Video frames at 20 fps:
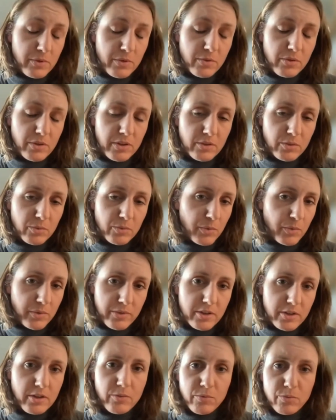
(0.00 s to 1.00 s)
it's
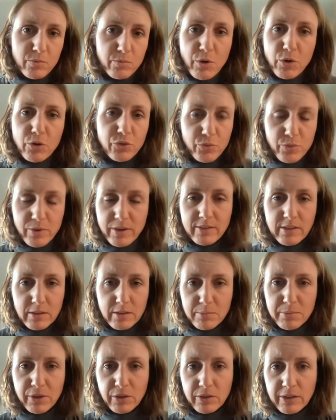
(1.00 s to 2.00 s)
the most
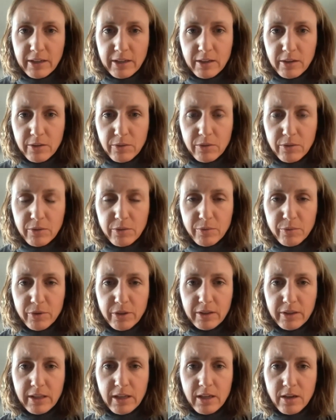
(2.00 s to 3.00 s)
recent building
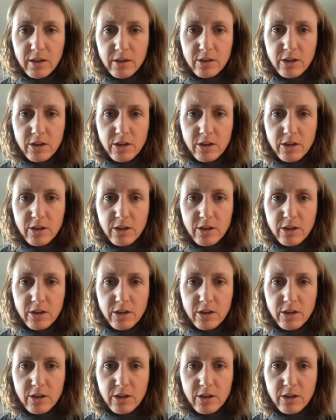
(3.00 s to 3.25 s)
really on